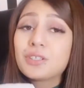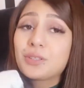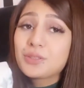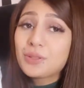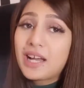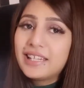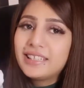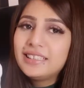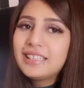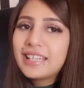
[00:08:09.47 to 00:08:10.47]
So I
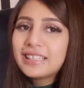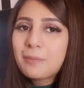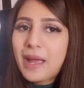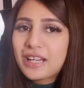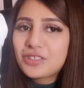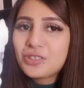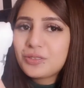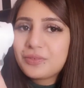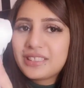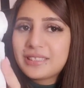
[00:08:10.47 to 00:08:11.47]
really like the packaging
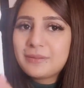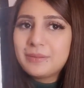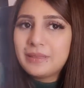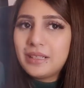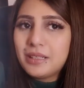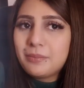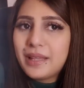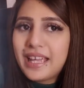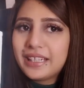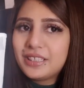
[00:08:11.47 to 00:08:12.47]
of this
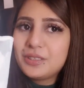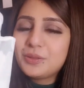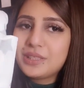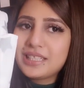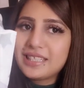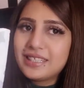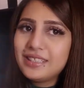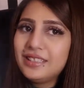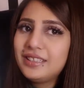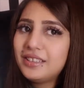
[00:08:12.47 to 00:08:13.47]
blanket. You can
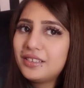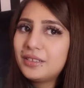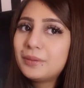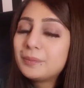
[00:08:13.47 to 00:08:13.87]
see here